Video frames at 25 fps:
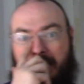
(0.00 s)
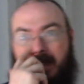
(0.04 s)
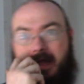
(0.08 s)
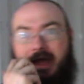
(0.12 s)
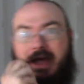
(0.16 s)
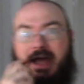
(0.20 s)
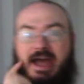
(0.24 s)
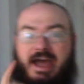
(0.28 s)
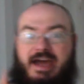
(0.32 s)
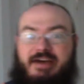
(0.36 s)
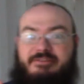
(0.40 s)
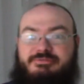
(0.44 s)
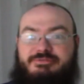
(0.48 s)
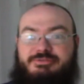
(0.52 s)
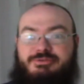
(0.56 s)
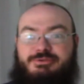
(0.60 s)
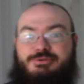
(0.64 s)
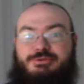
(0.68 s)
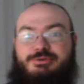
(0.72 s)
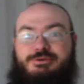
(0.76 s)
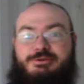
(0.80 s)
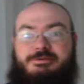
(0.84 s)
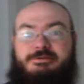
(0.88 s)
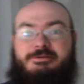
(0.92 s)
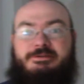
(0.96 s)

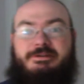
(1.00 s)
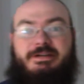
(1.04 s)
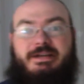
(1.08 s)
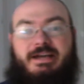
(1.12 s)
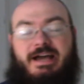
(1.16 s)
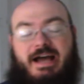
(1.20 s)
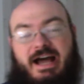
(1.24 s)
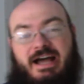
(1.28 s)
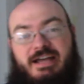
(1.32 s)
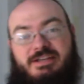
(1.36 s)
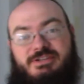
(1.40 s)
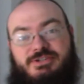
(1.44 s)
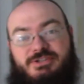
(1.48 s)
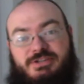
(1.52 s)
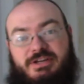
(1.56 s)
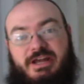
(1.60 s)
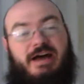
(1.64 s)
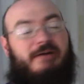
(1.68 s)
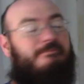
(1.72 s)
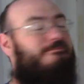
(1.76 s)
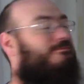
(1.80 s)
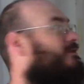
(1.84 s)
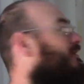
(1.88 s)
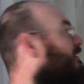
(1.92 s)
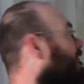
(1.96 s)
after I
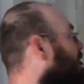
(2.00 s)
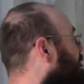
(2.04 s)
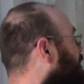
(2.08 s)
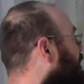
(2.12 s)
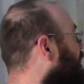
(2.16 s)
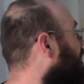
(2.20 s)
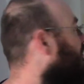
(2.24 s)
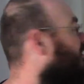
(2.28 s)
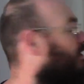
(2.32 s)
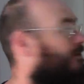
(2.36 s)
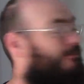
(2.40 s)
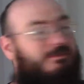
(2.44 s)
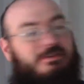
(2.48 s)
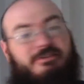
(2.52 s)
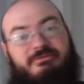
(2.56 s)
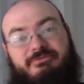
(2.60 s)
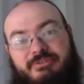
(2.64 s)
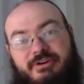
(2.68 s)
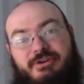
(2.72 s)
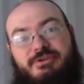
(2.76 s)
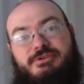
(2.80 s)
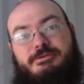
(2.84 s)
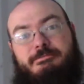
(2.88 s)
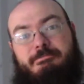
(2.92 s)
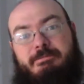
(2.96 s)
stopped it putting up the
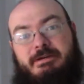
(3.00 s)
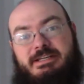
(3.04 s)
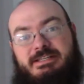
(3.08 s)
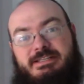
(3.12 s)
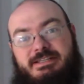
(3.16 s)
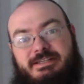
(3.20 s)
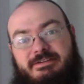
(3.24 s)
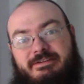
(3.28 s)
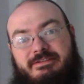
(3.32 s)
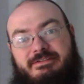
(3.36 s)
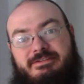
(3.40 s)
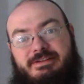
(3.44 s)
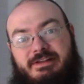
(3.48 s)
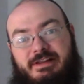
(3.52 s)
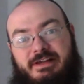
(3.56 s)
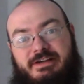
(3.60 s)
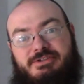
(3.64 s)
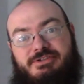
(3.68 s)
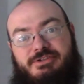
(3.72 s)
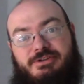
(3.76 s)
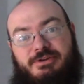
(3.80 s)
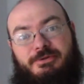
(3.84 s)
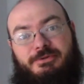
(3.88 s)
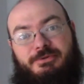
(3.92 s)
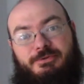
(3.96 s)
first piece of the
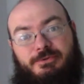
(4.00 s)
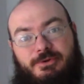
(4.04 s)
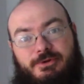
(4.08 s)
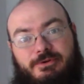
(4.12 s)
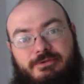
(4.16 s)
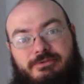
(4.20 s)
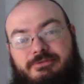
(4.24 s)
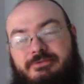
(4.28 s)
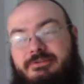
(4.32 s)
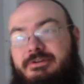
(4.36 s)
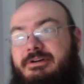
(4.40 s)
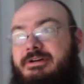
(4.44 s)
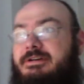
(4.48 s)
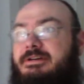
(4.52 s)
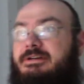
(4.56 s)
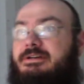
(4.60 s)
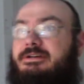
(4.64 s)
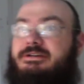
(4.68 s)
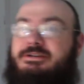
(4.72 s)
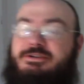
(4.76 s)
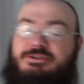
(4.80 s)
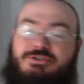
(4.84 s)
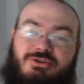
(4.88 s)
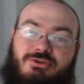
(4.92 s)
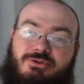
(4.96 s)
insulation on the roof.
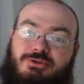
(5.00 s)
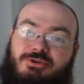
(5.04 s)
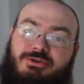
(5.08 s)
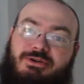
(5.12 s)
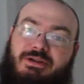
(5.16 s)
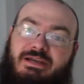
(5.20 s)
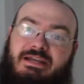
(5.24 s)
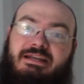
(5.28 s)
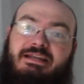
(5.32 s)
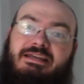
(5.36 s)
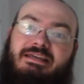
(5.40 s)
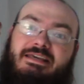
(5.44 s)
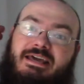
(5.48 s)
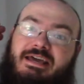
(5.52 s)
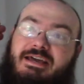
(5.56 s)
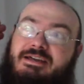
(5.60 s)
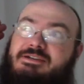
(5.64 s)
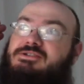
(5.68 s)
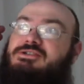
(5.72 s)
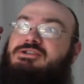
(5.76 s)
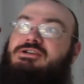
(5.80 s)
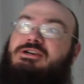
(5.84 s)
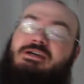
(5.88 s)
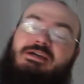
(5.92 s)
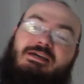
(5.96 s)
So you didn't
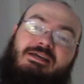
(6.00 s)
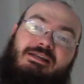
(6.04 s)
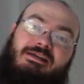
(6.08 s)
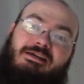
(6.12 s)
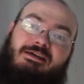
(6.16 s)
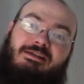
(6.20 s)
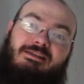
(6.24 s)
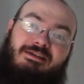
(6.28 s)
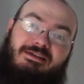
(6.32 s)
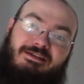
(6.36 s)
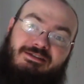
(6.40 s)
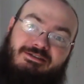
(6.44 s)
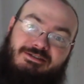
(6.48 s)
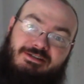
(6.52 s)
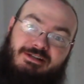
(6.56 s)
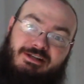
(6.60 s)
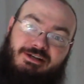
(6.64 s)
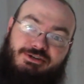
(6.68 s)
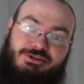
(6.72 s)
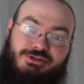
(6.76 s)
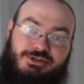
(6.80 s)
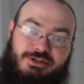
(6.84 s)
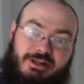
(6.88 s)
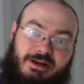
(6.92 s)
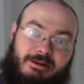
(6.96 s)
catch any of the
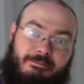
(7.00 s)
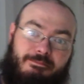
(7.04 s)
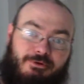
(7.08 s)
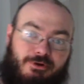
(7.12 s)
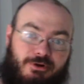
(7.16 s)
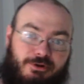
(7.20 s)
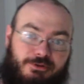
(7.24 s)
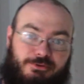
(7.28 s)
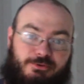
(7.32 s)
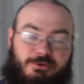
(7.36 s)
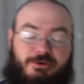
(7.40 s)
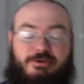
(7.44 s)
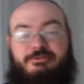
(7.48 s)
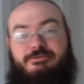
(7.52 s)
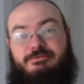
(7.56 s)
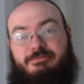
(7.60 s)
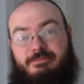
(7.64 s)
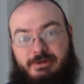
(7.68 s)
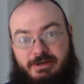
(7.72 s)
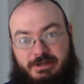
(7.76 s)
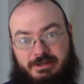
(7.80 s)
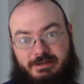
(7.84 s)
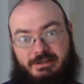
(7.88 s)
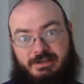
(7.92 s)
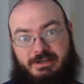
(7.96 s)
insulation that I put on the roof,
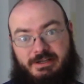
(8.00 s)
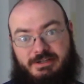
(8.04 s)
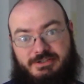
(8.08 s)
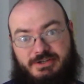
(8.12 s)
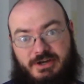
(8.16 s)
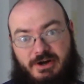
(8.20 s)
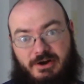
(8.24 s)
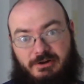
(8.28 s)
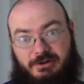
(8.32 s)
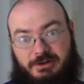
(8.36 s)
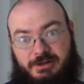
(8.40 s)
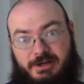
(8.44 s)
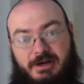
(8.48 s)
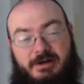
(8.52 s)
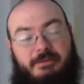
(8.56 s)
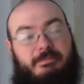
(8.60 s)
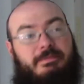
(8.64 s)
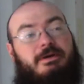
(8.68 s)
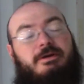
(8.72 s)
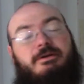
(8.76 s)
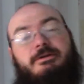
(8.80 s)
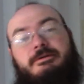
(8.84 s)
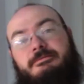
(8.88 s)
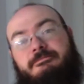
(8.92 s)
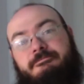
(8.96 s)
but it's all up,